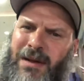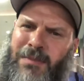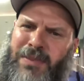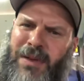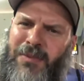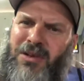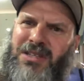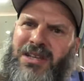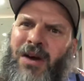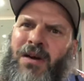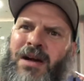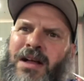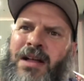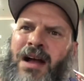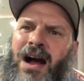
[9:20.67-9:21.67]
up people. So
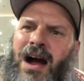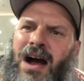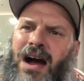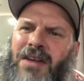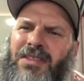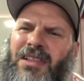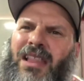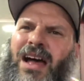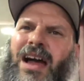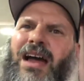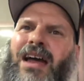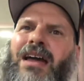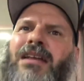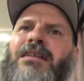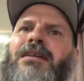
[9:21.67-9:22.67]
the
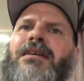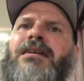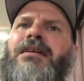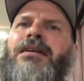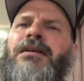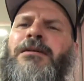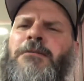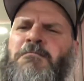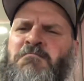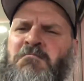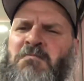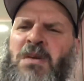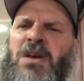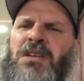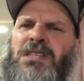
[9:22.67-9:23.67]
line,
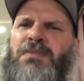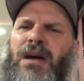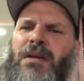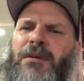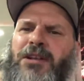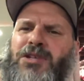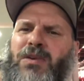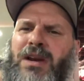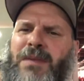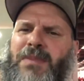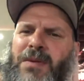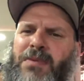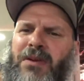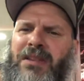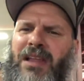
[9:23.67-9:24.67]
it's probably about 20
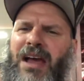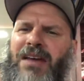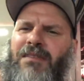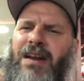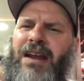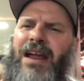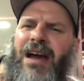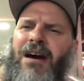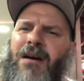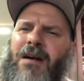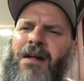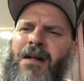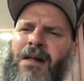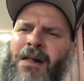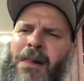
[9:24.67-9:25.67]
people in line right now.
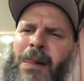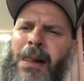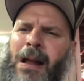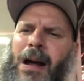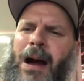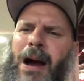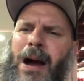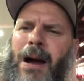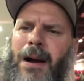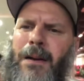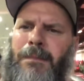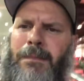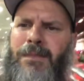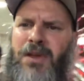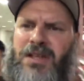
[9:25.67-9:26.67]

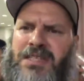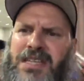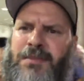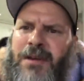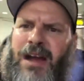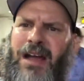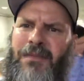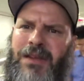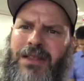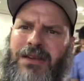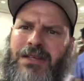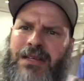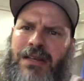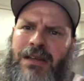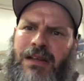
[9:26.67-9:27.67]
You can see behind me
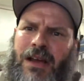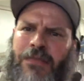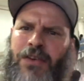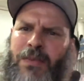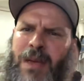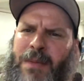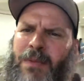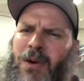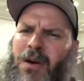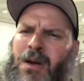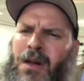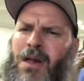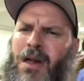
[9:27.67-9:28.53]
there's a few people,